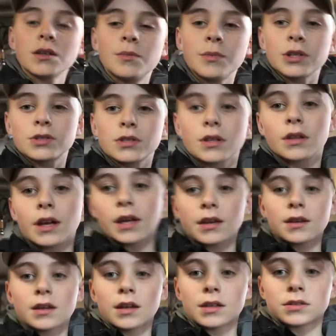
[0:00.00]
Make sure to like
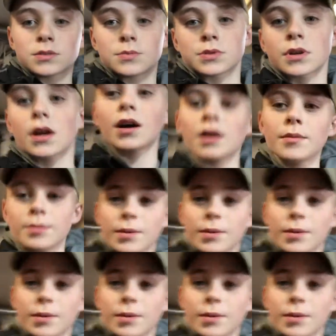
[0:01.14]
and subscribe.